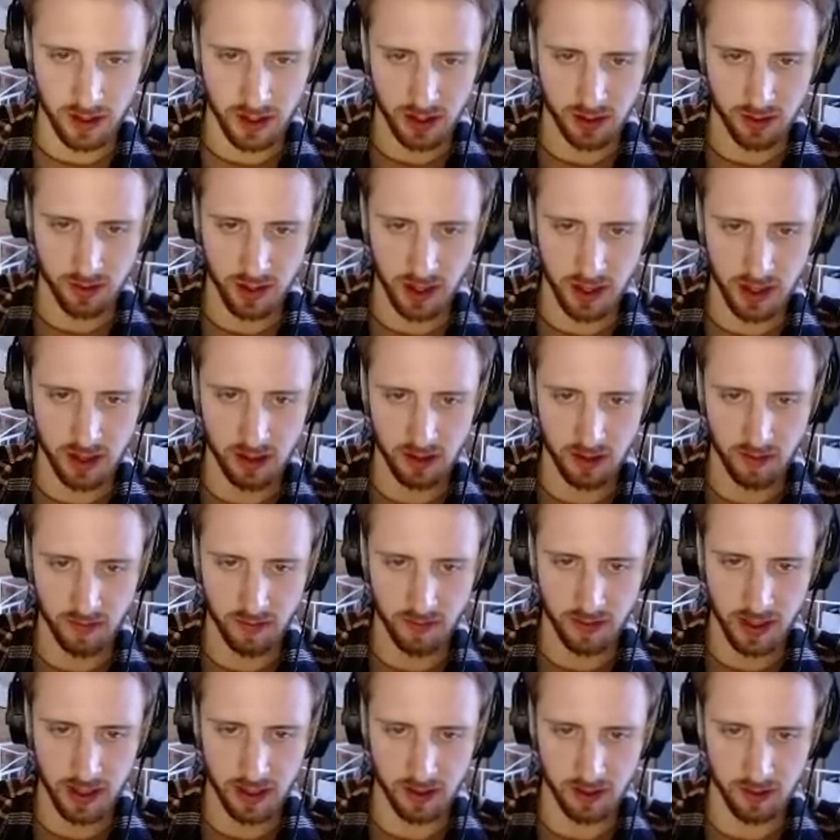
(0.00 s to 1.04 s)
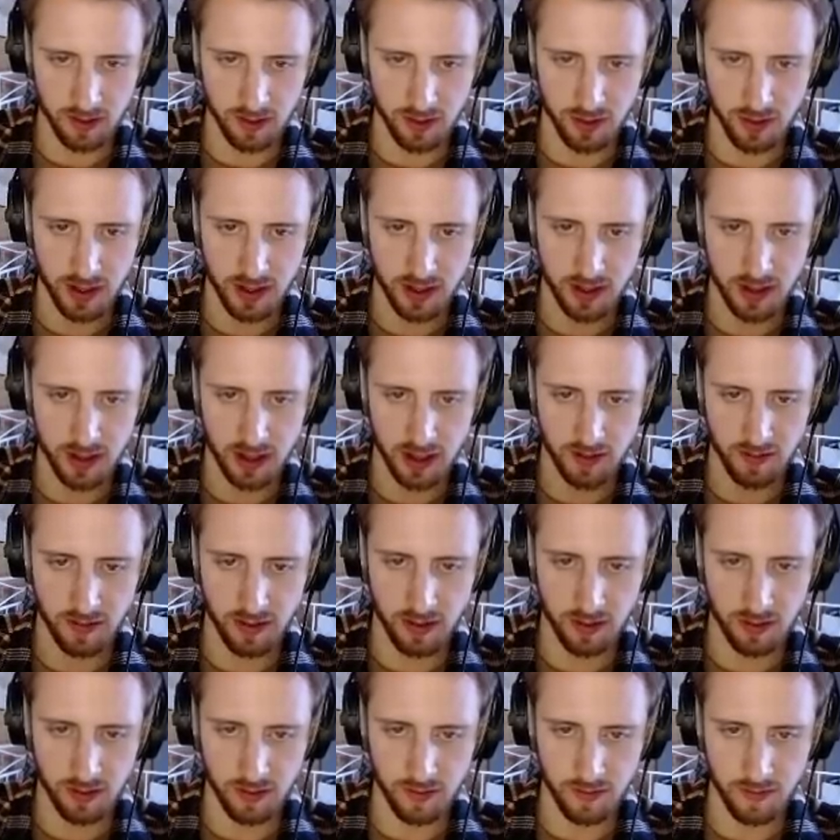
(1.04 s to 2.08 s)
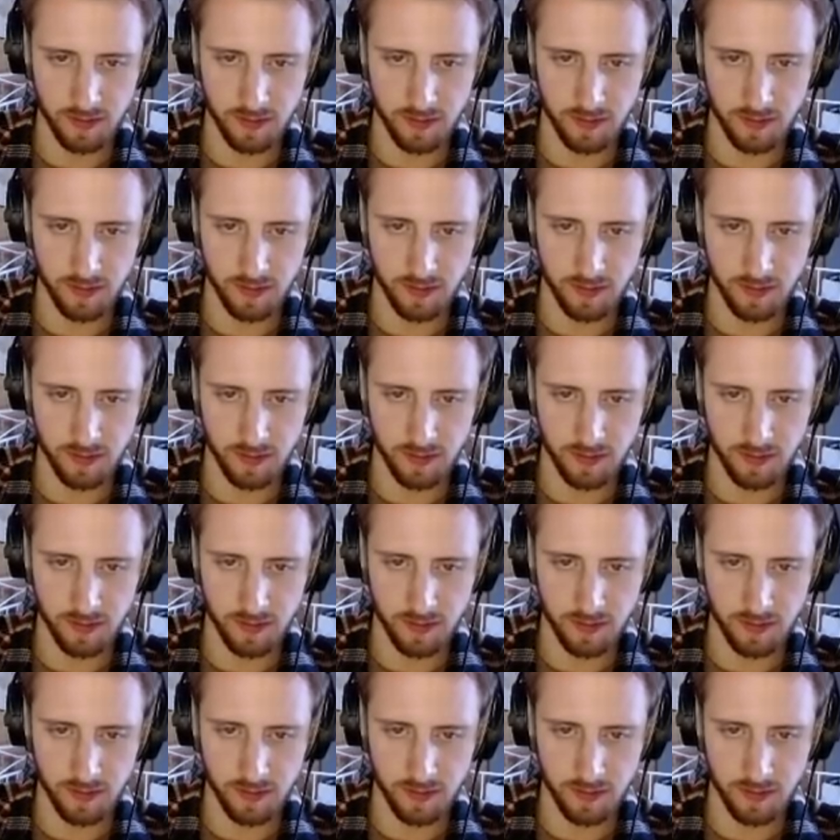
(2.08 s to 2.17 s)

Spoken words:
trying to look for the angle on Tracer to give her the orb.